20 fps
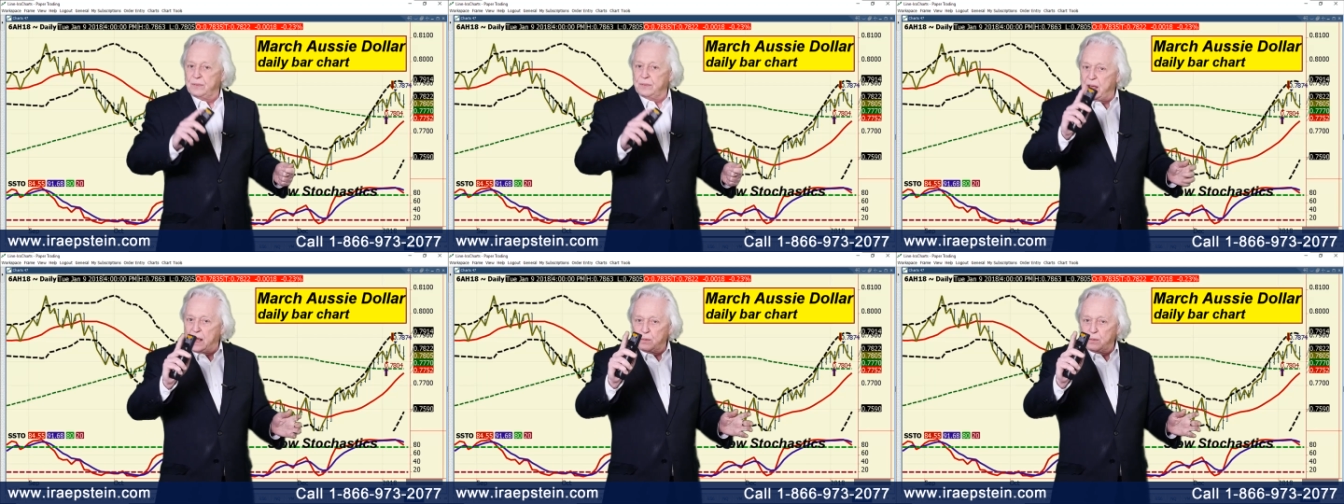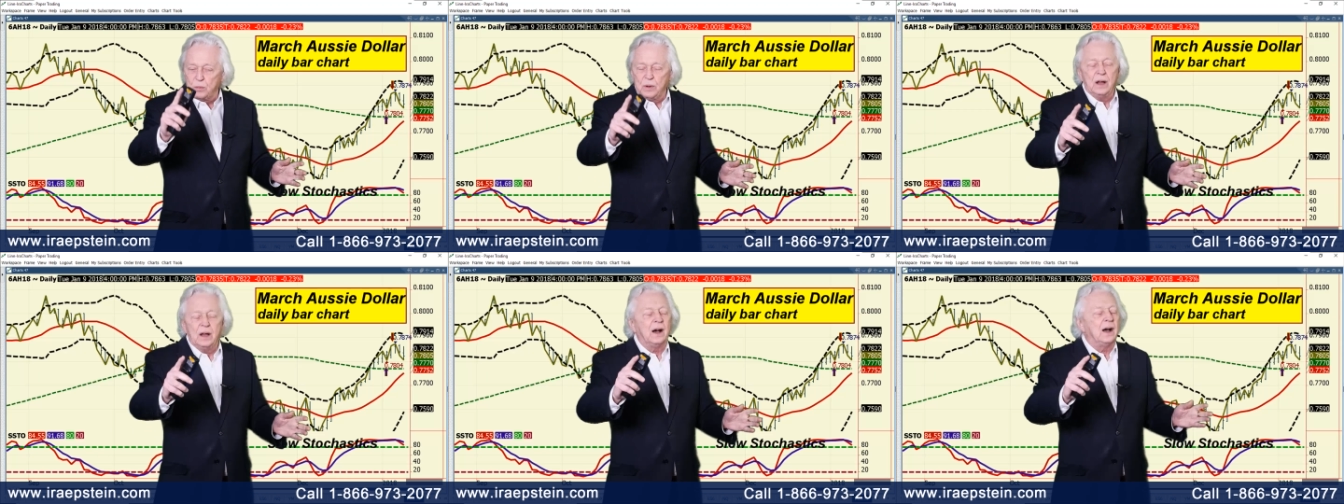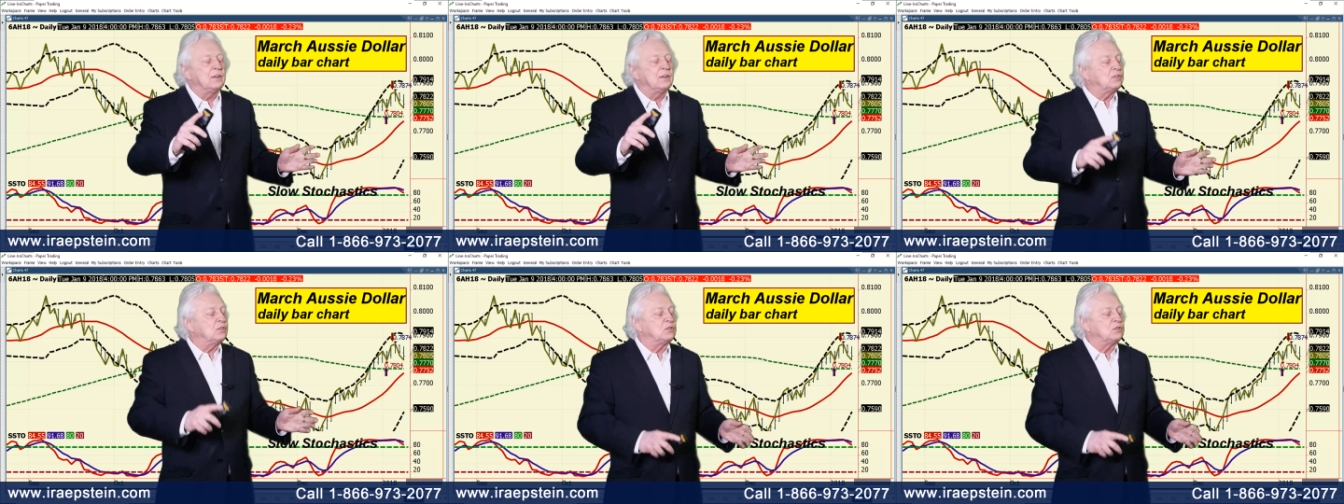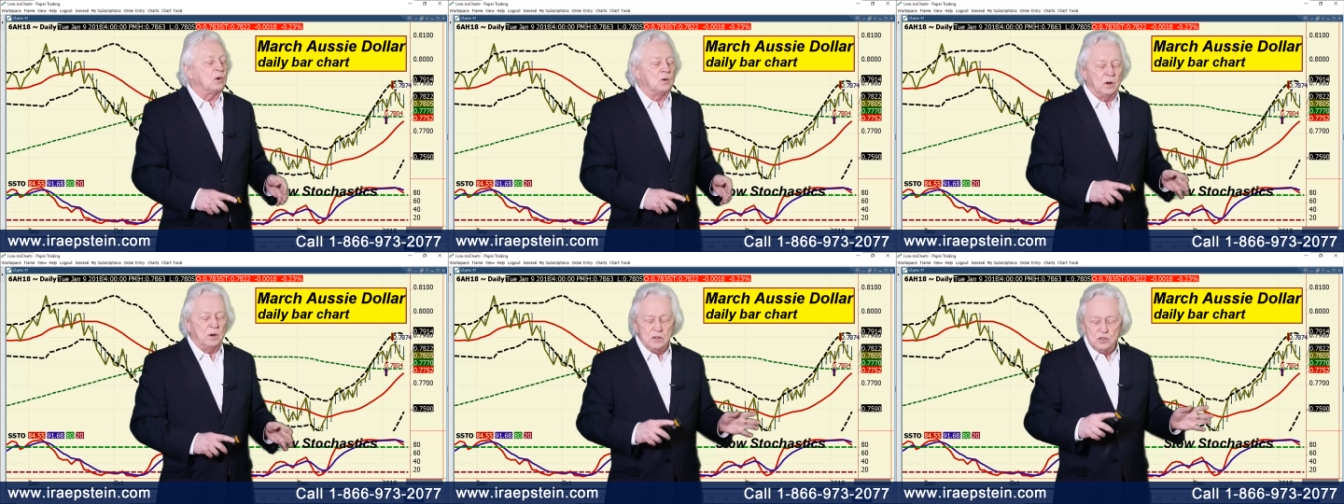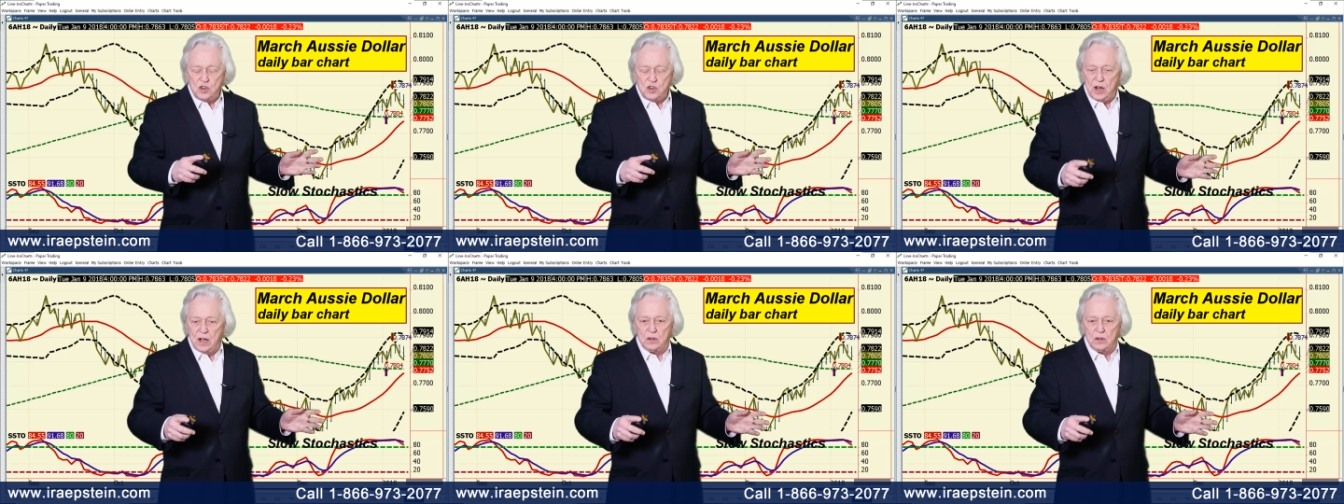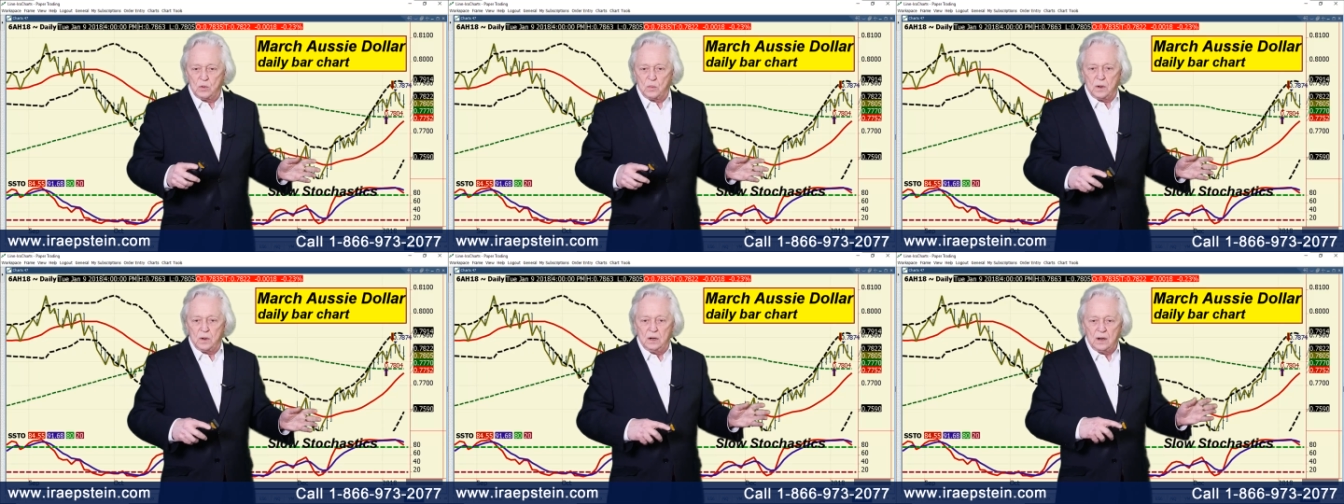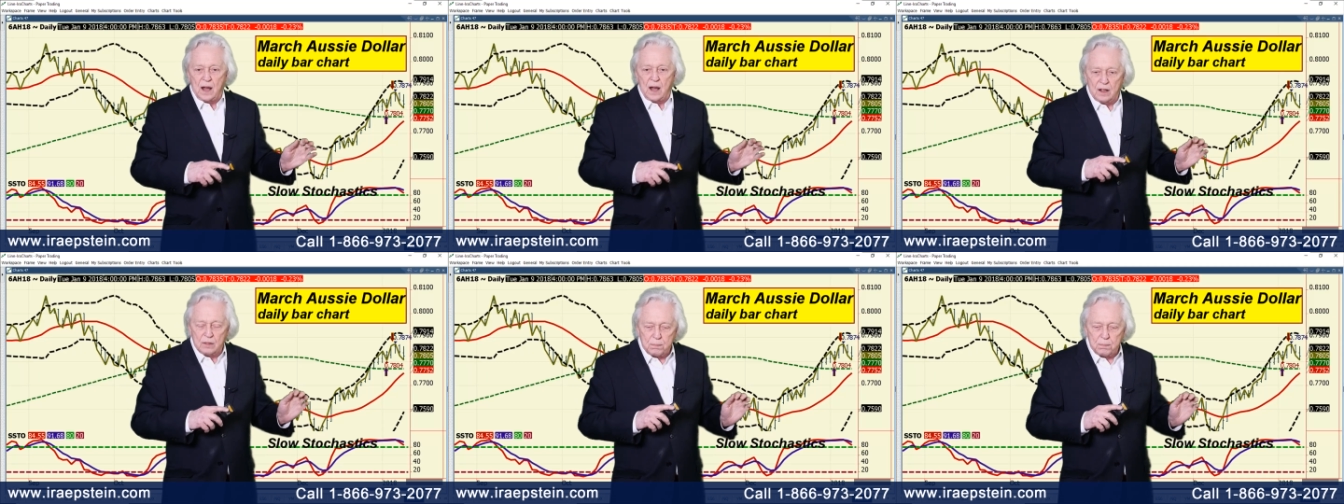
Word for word: and I realize it's only January 9th,